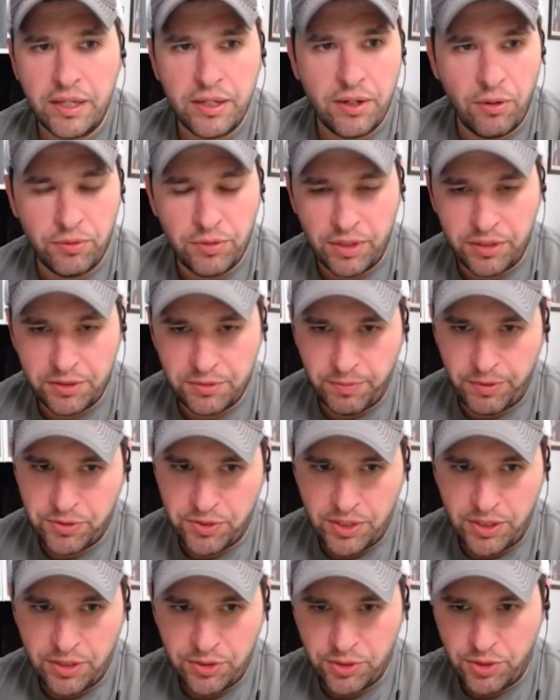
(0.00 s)
you know,
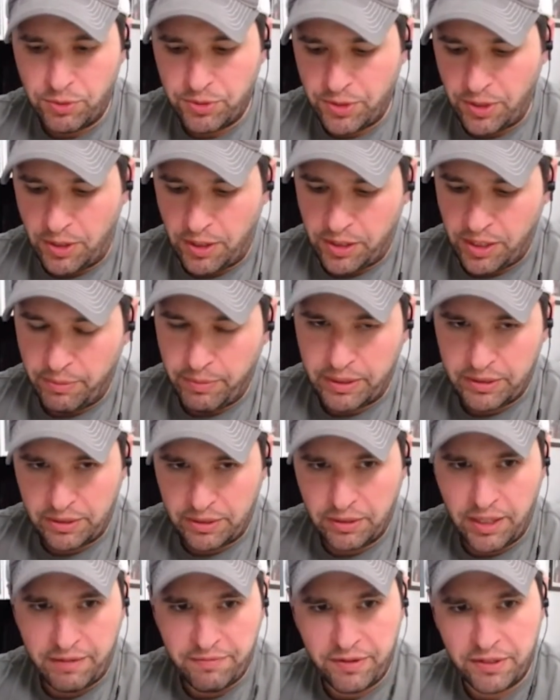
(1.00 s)
especially as you were talking about
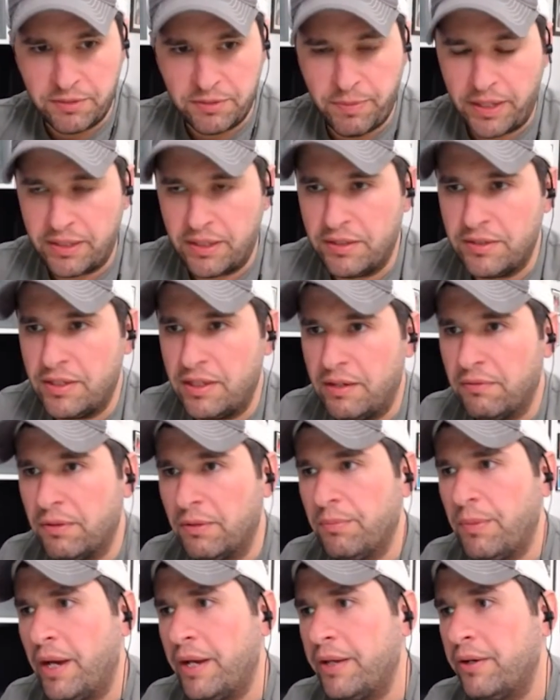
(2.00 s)
the life expectancy of
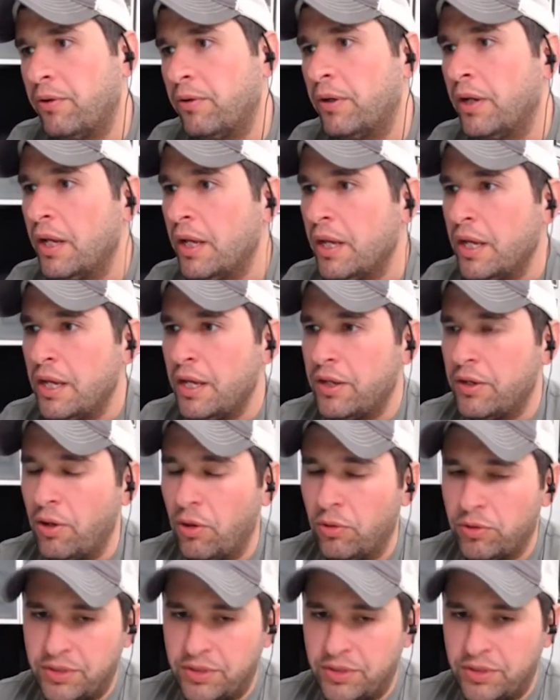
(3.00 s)
the miner, you